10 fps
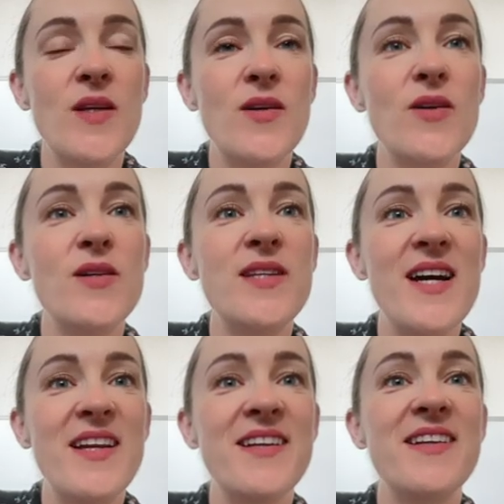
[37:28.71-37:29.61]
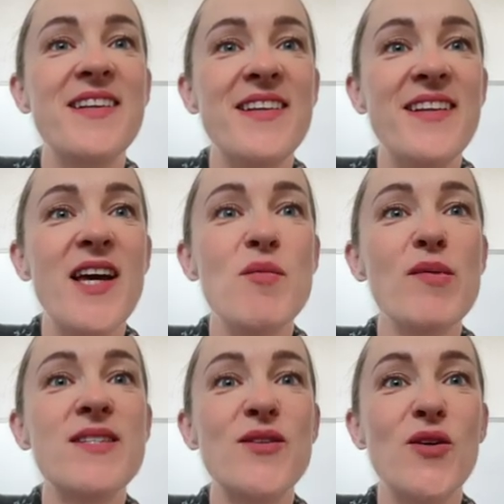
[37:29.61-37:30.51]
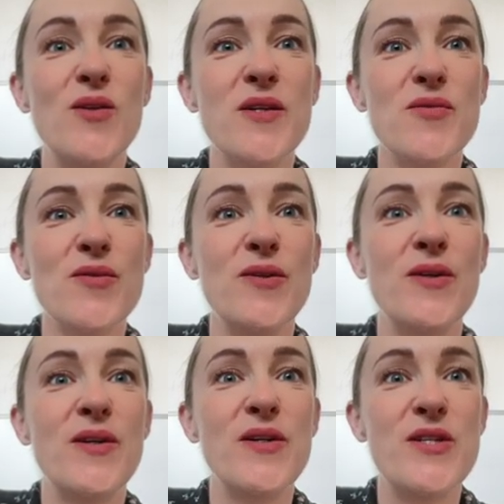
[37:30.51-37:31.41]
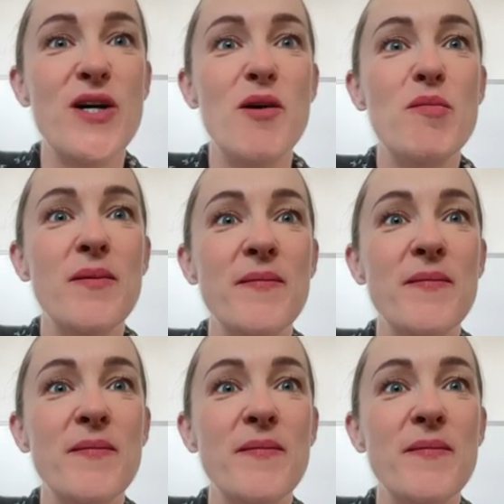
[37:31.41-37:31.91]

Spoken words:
Good. Yeah. Library is the golden rule. Good job.